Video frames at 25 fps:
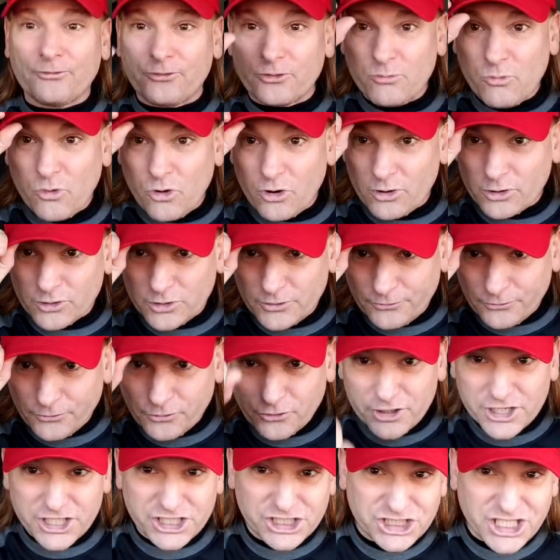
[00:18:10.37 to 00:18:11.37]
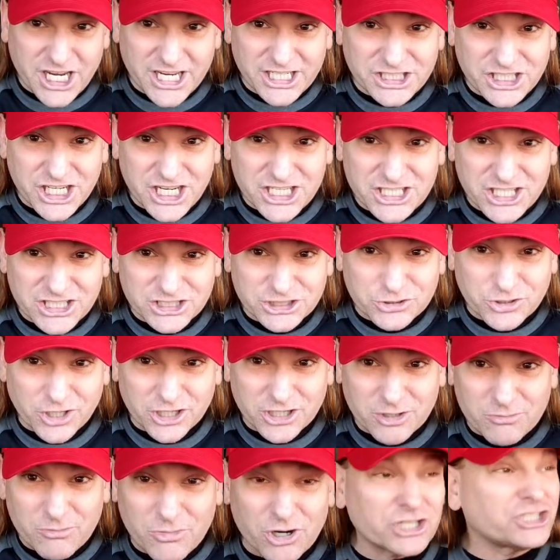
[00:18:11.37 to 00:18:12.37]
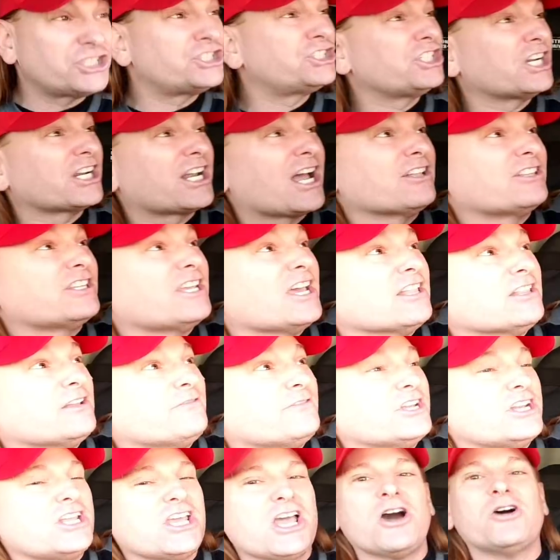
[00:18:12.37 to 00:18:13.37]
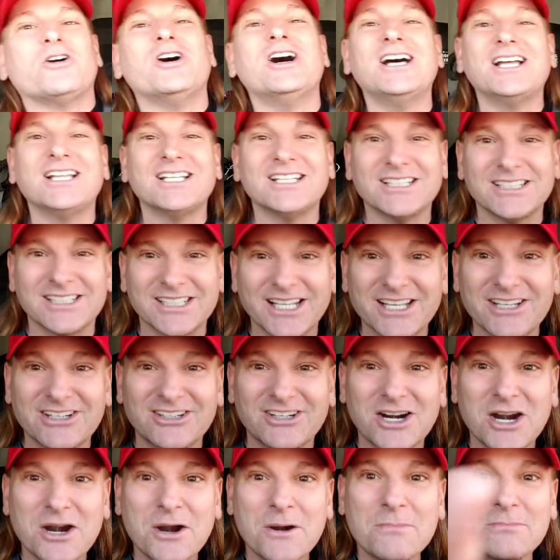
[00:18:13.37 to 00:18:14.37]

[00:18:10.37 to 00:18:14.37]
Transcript: for more free JJ the Trucker merch, check out the other video. Later.